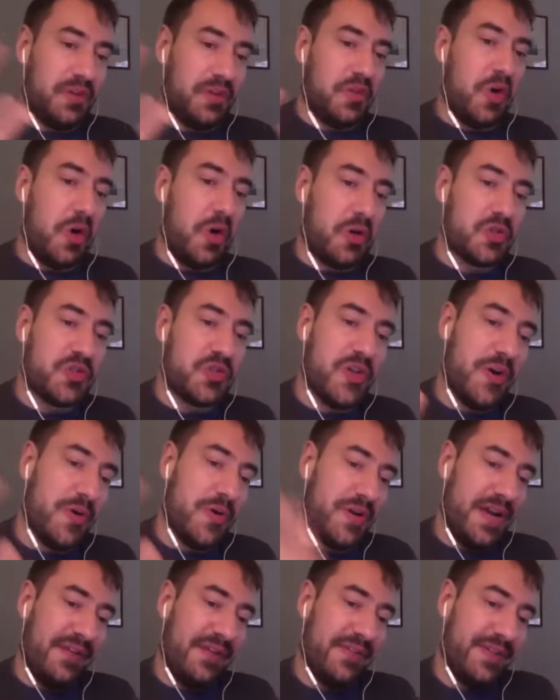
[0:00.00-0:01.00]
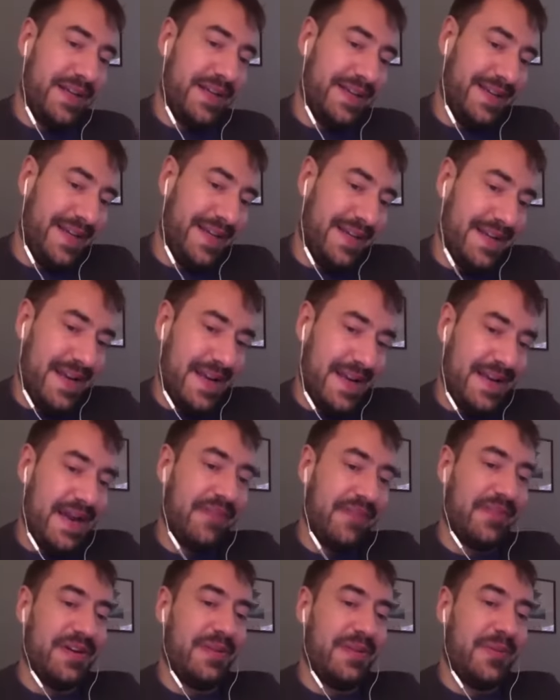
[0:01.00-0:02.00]
large though in every like in, in
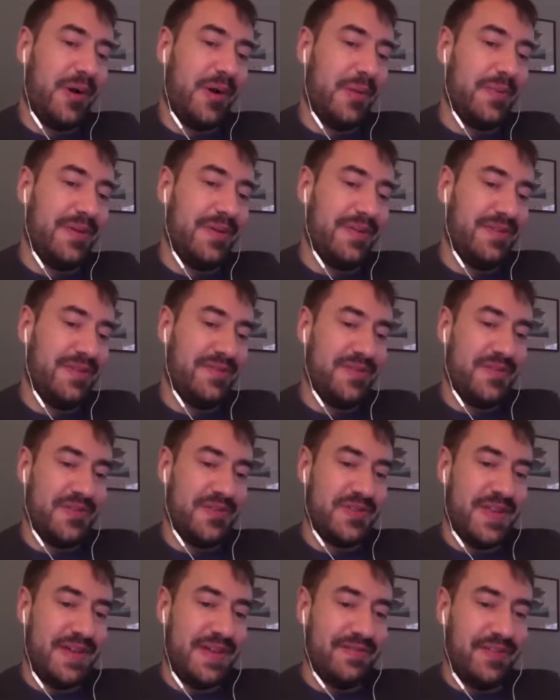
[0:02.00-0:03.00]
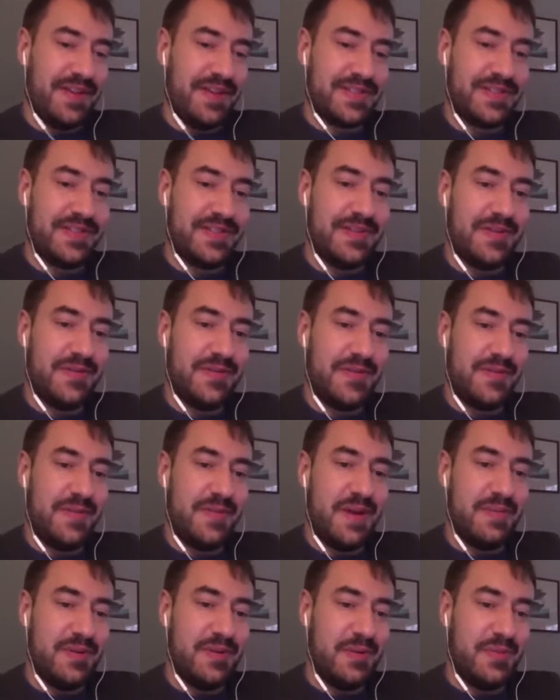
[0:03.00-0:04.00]
every department? If you just have less to do, then
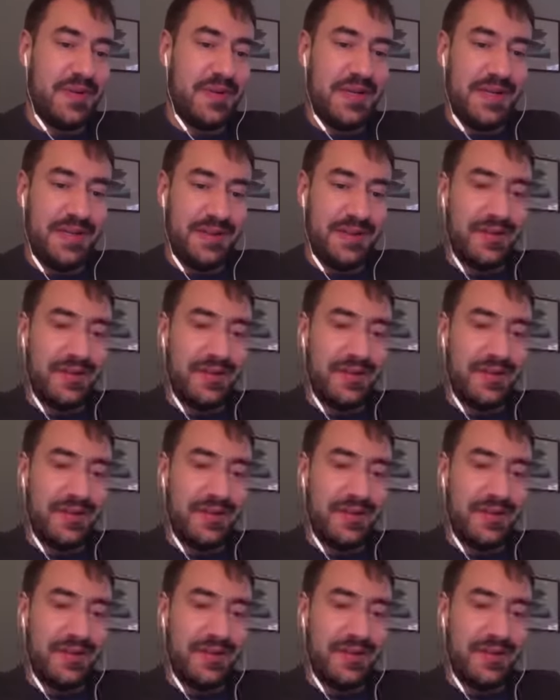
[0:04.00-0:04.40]
maybe yes. I mean,